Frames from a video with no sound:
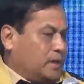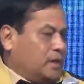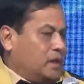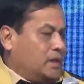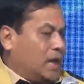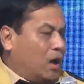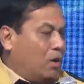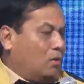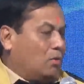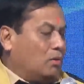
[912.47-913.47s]

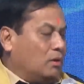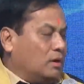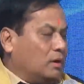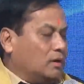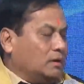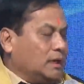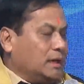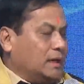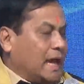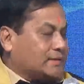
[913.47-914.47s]
now in the
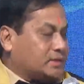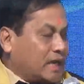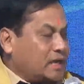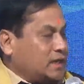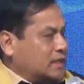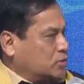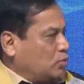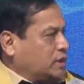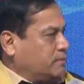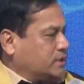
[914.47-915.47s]
last 10 years,
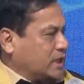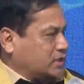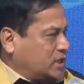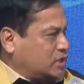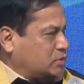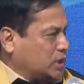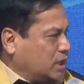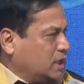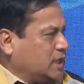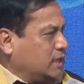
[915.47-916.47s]
whatever success story
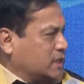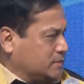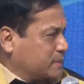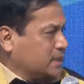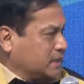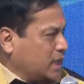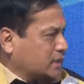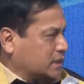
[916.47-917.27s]
has been created,